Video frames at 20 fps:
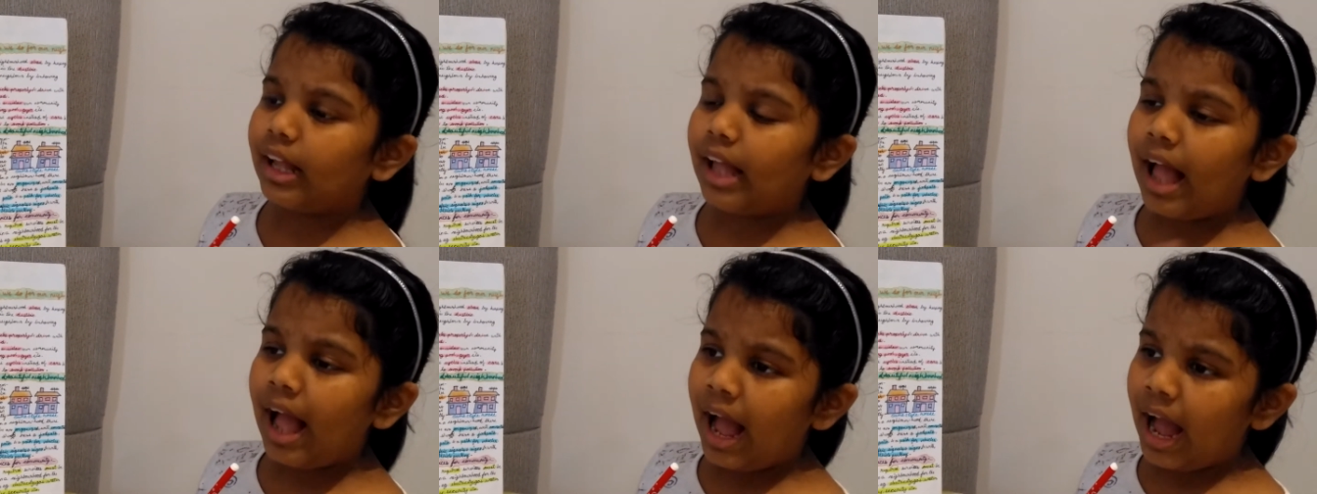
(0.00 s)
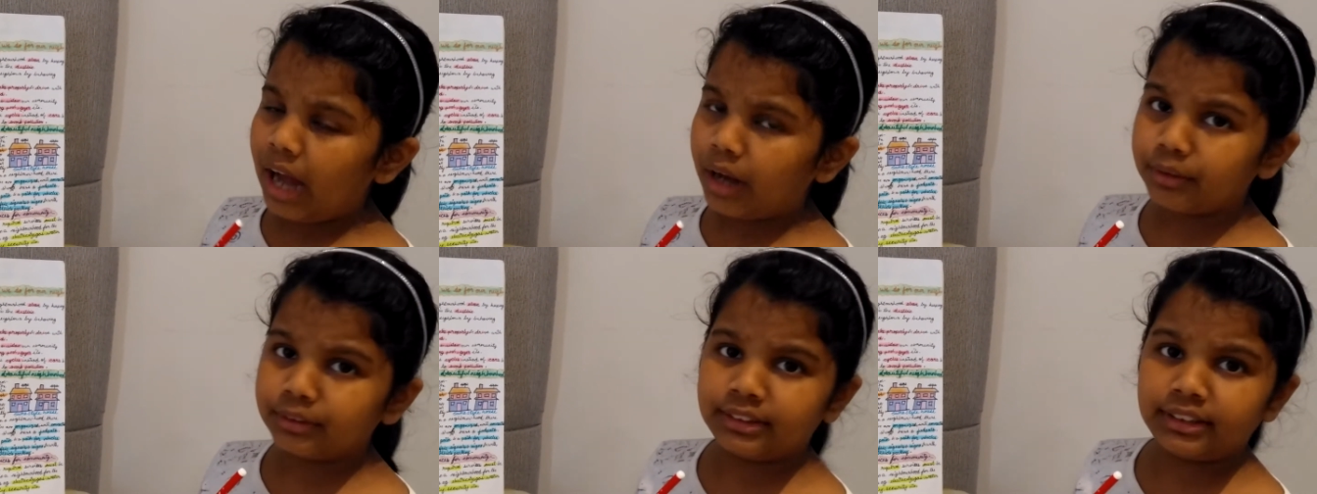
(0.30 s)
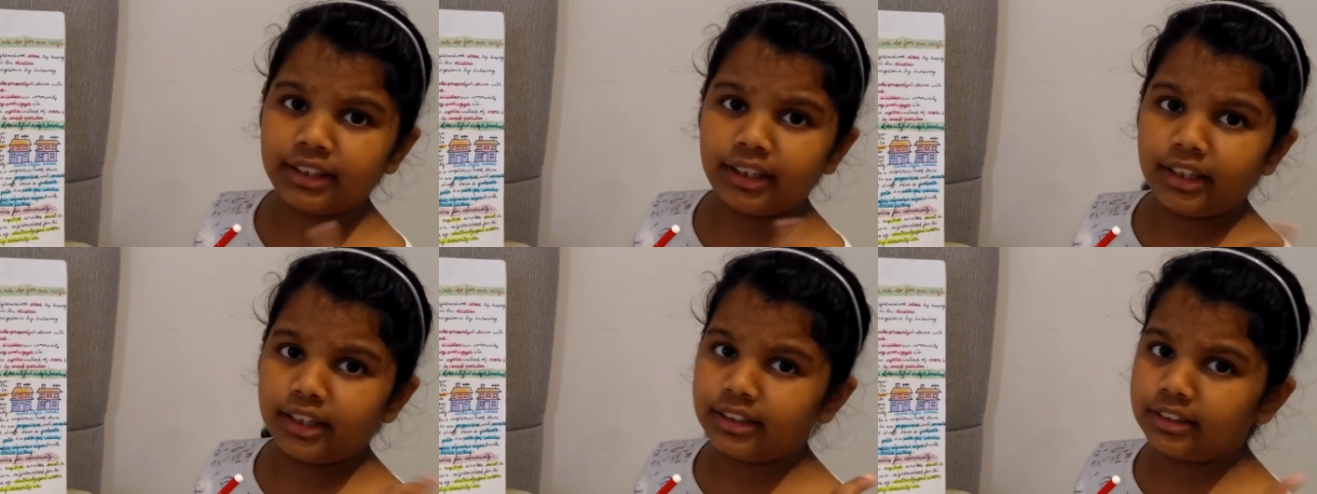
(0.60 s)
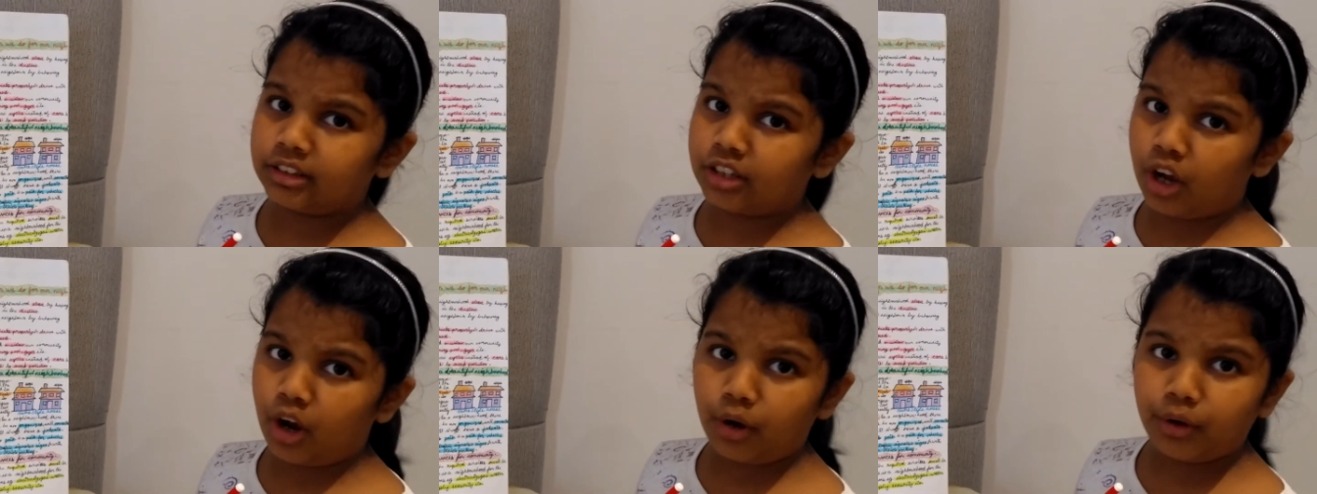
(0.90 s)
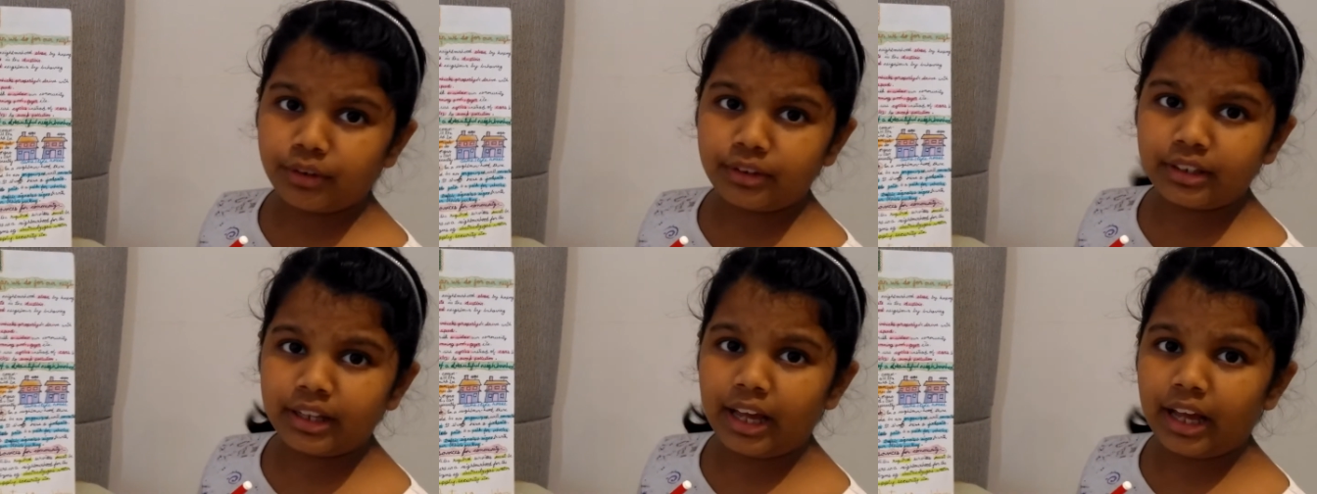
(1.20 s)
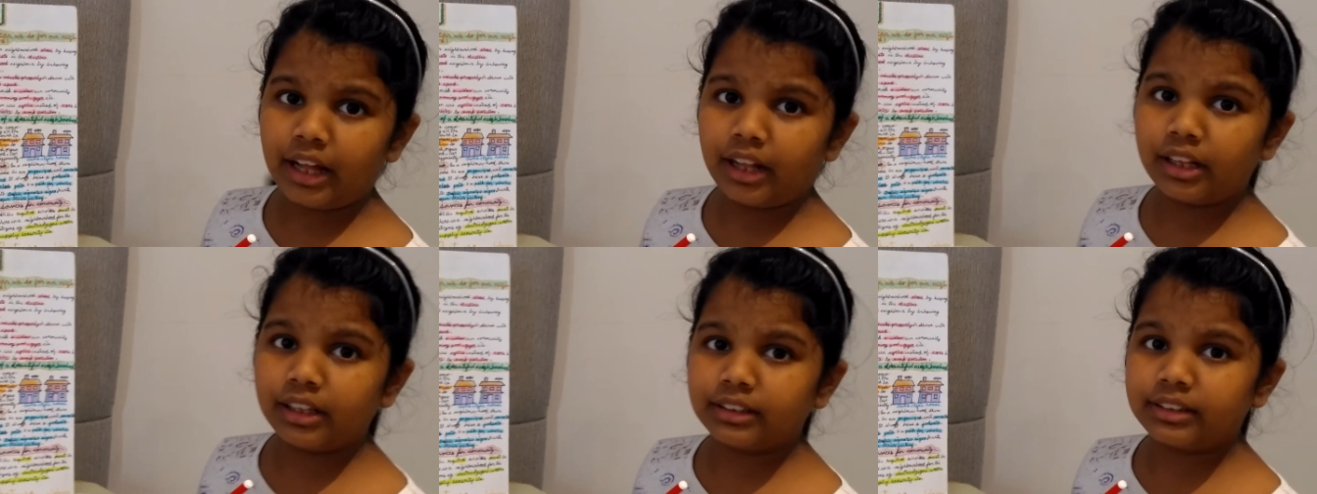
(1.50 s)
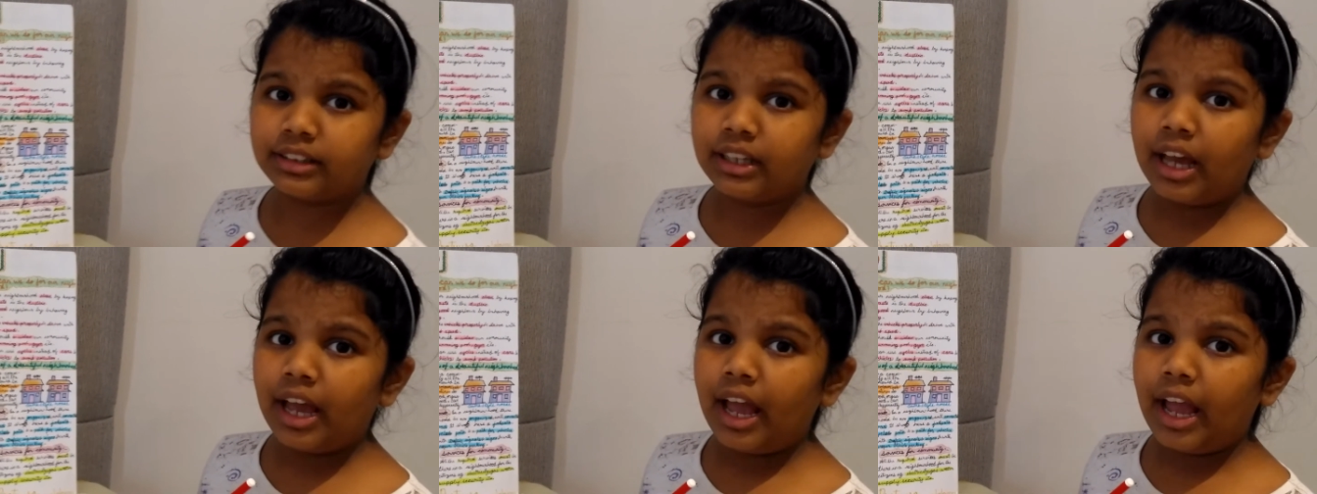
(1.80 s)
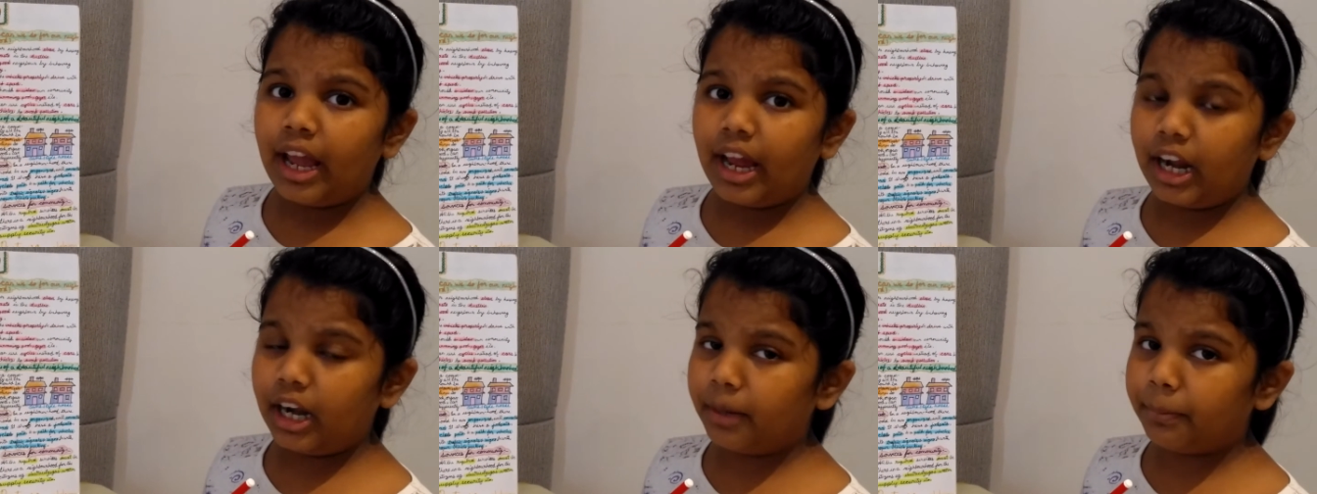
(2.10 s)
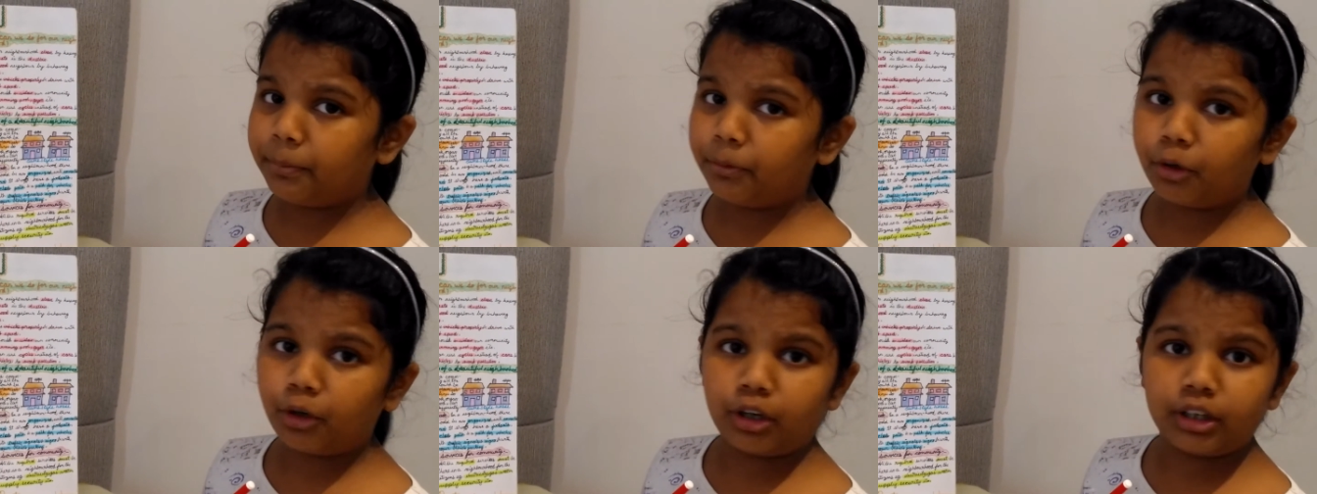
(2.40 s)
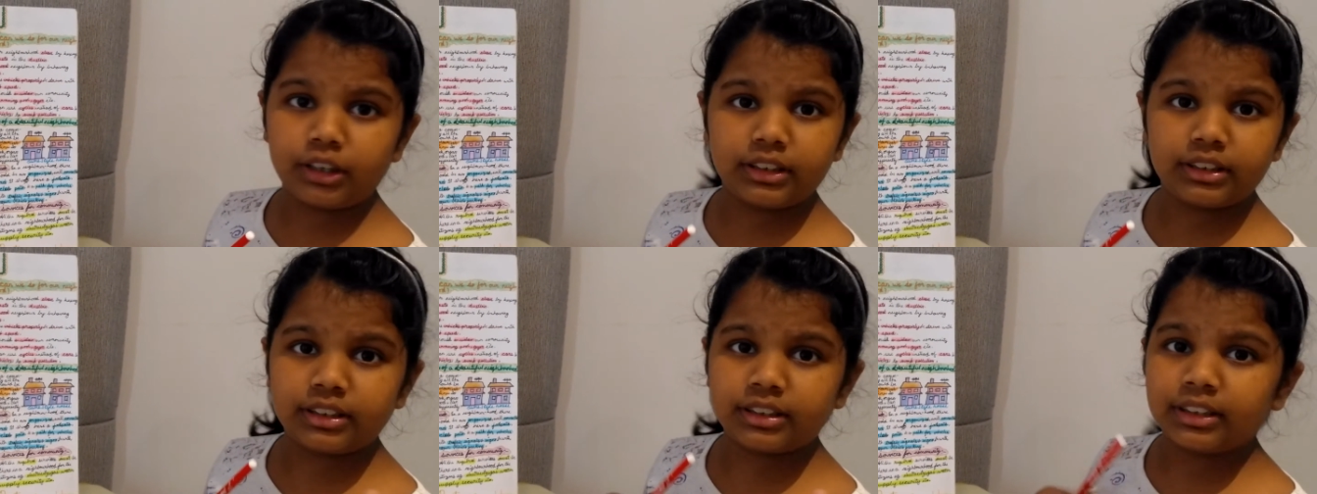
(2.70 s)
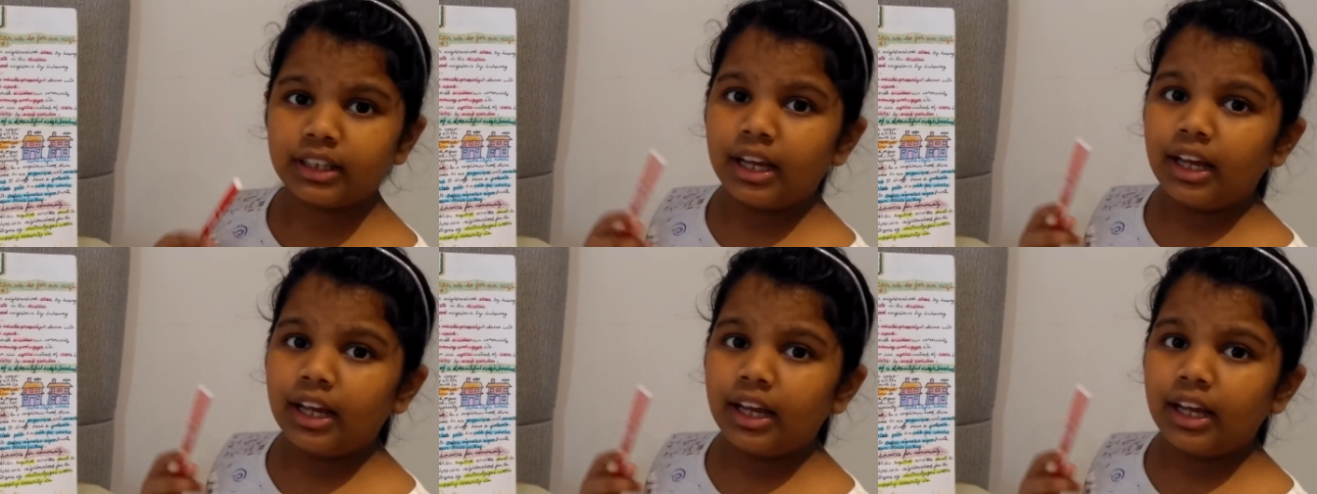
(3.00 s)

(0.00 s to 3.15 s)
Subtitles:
houses, hotels, airports,